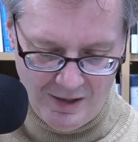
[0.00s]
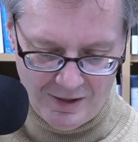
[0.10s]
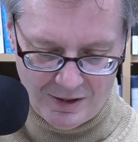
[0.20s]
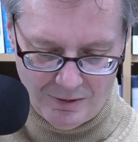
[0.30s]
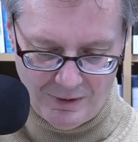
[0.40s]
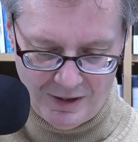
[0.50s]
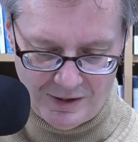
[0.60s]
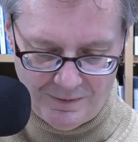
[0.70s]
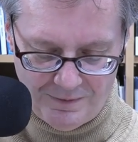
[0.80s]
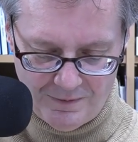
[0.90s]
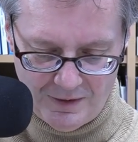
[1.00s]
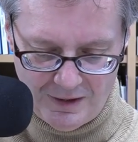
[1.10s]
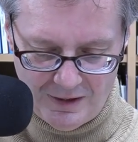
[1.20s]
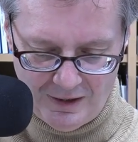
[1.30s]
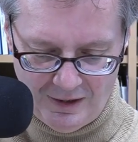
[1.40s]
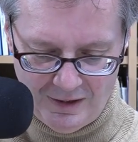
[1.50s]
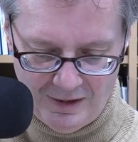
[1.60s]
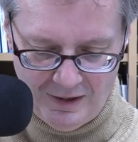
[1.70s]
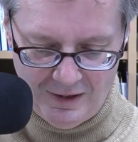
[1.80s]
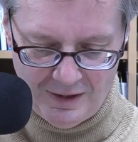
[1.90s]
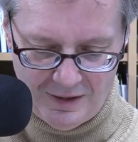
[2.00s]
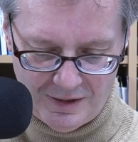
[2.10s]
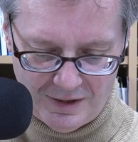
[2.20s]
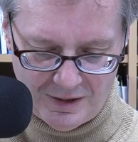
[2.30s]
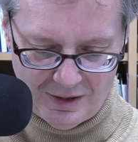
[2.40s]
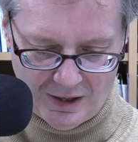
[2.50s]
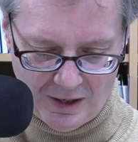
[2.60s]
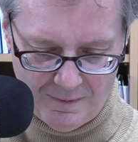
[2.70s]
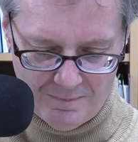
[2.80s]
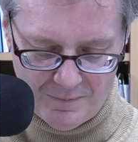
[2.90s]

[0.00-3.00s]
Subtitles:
So it's it is a